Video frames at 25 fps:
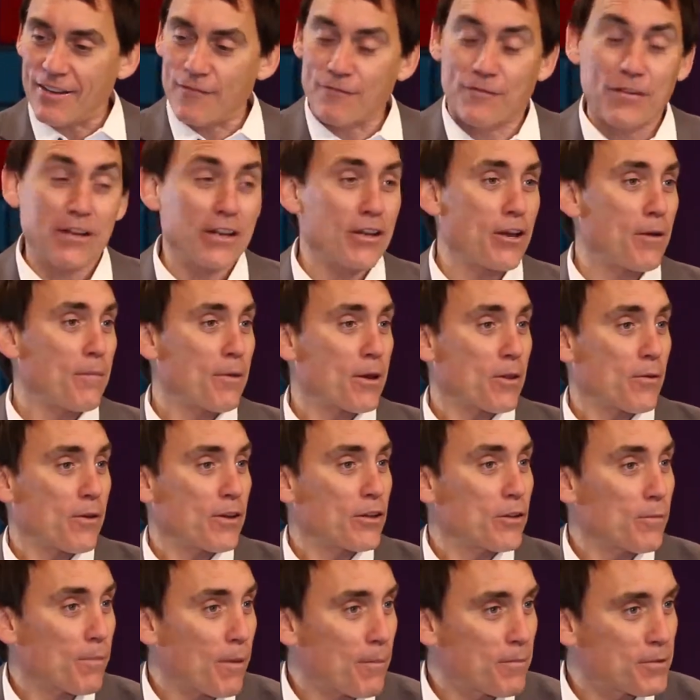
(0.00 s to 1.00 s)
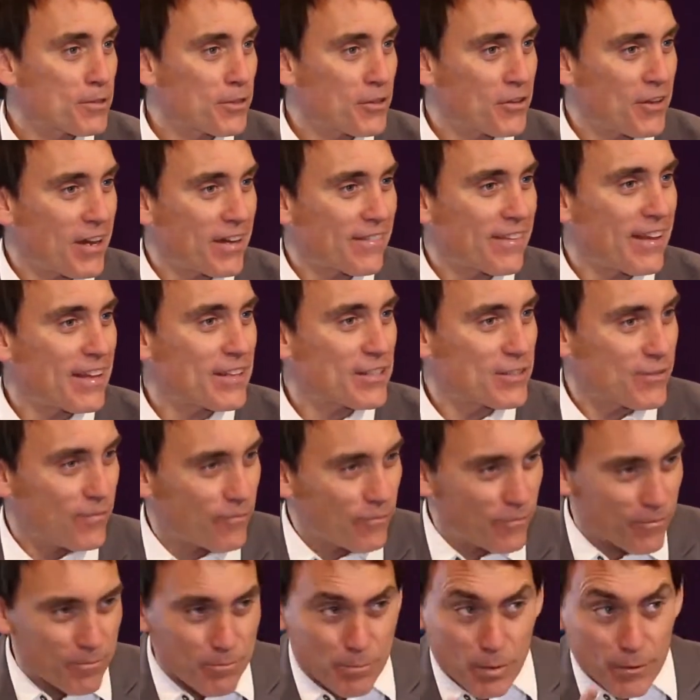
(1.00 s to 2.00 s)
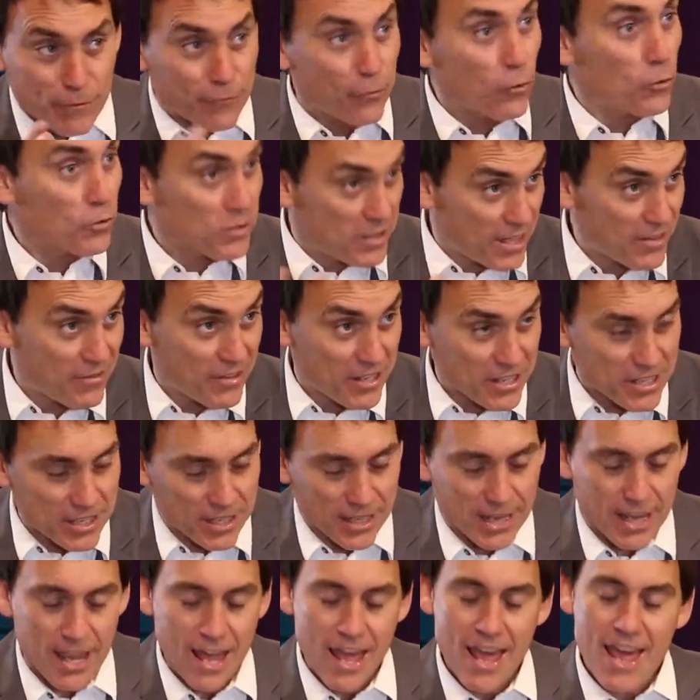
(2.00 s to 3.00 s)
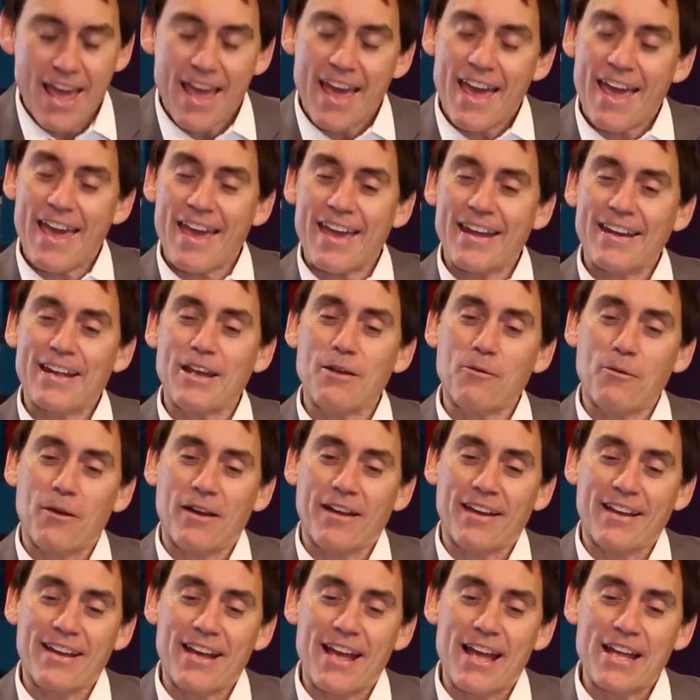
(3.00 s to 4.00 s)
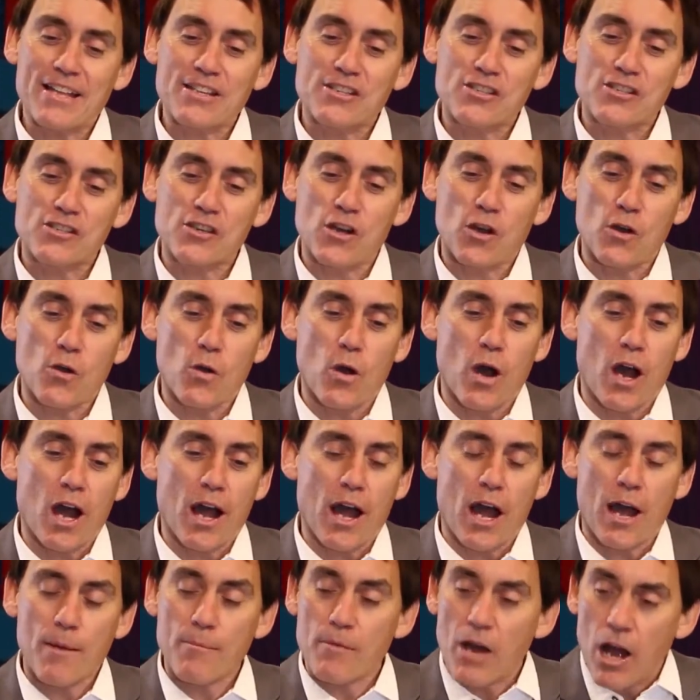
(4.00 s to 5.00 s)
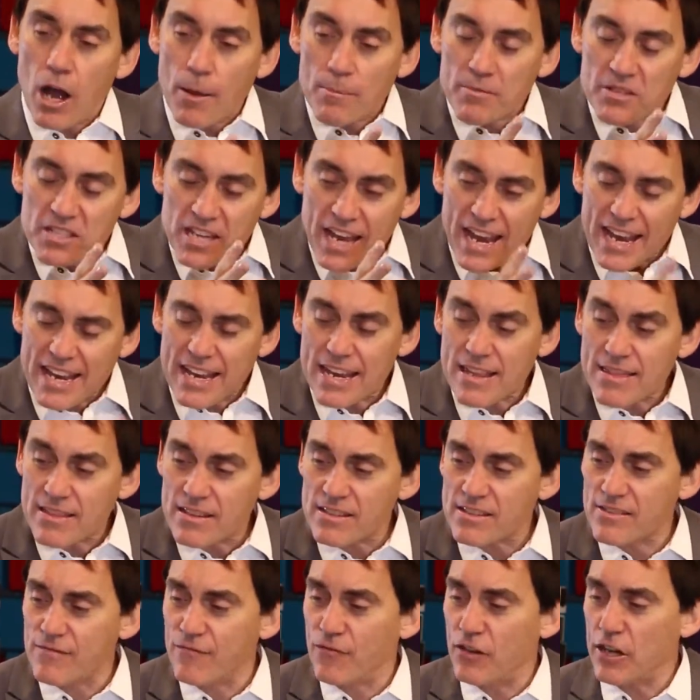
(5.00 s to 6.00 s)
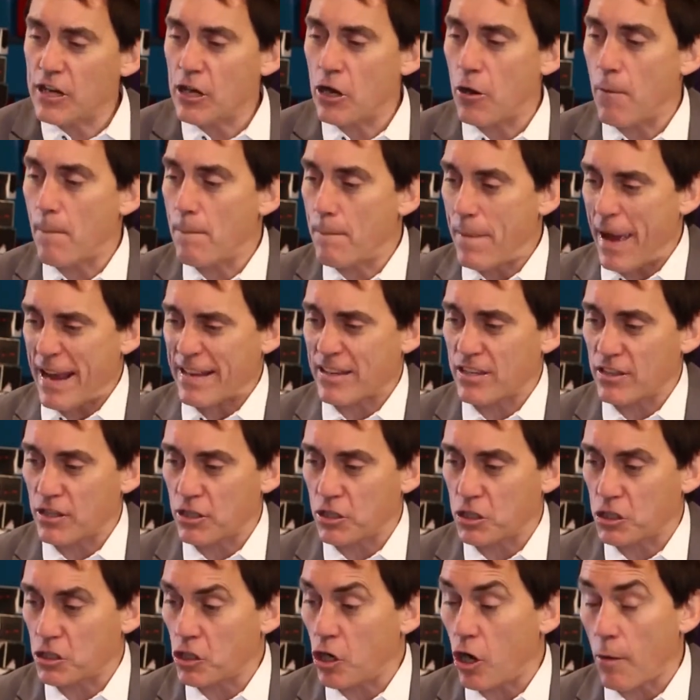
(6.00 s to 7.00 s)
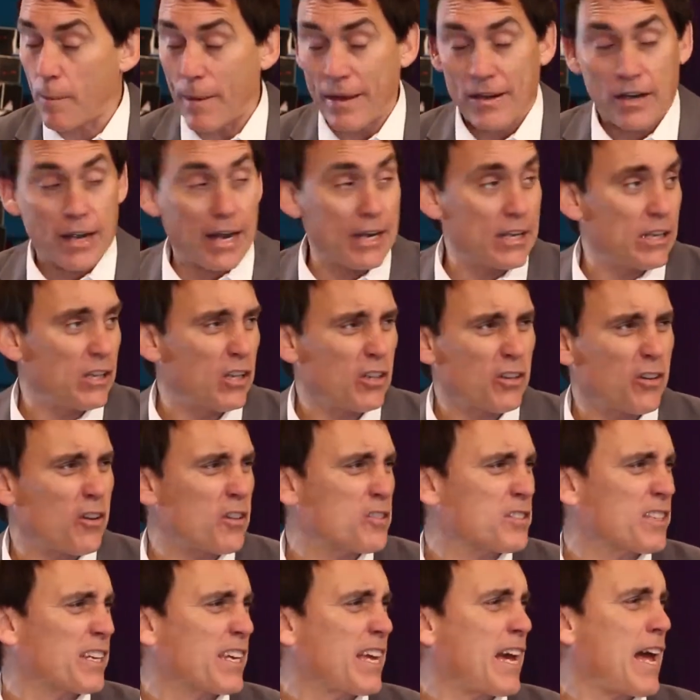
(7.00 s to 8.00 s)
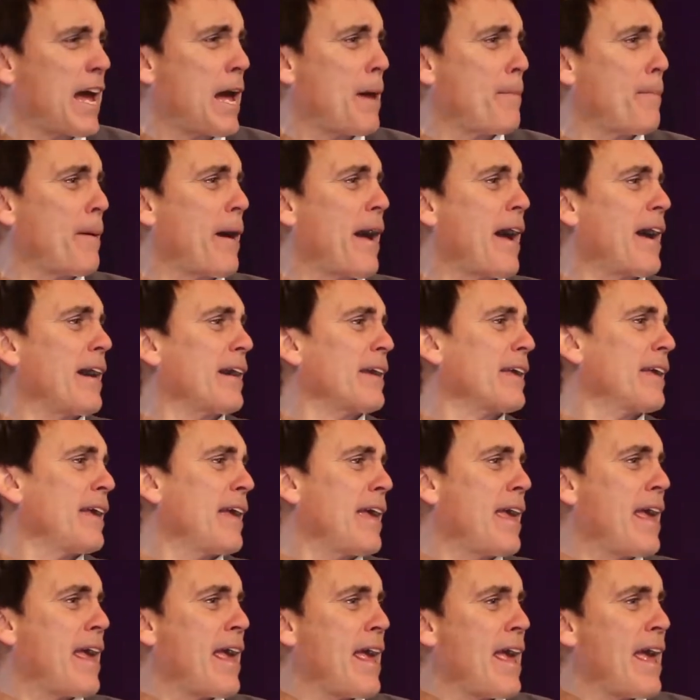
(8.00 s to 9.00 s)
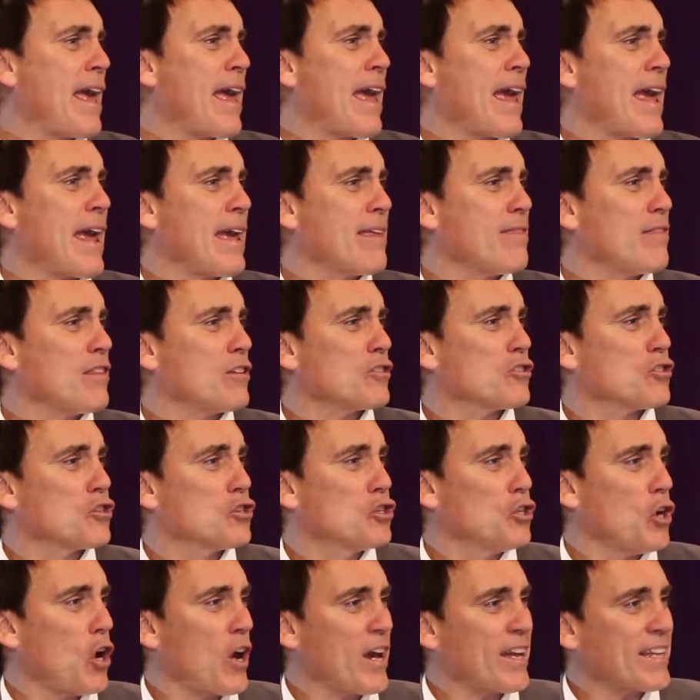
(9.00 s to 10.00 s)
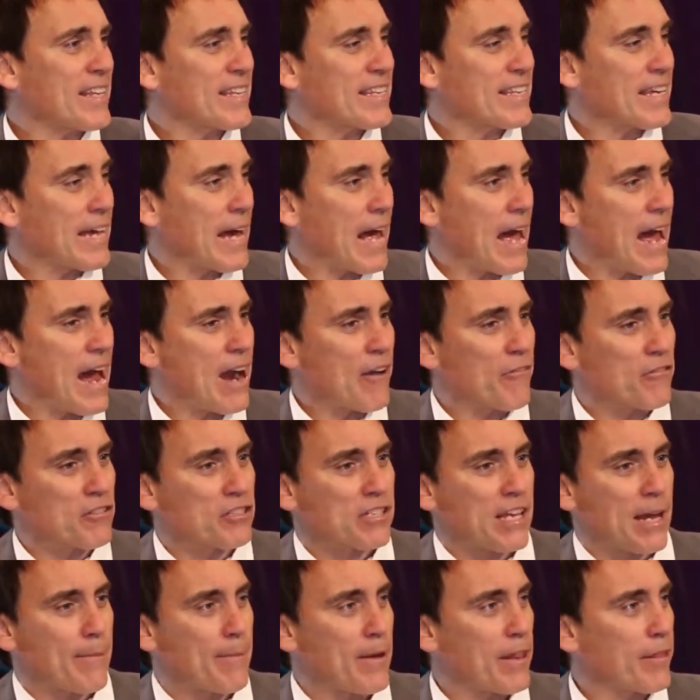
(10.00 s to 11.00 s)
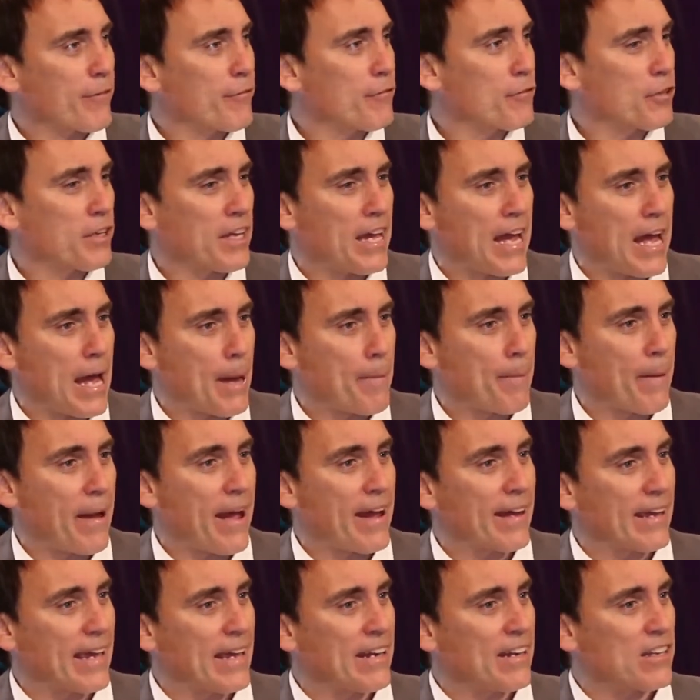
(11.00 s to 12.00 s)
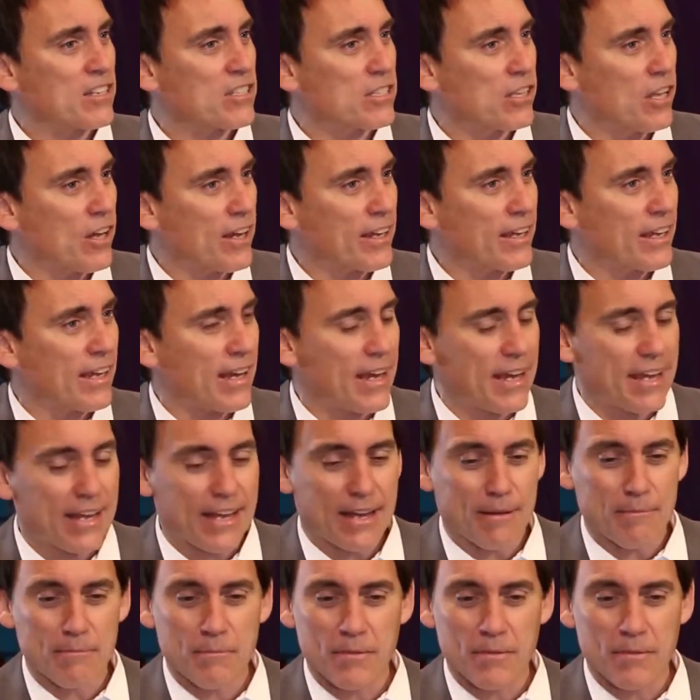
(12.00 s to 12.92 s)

video, by the way, you're probably too young, that's before DVD. Anyway, and so I'm taking this video back to the shop and I look across the car park. And this giant car is coming through the car park, and it's like a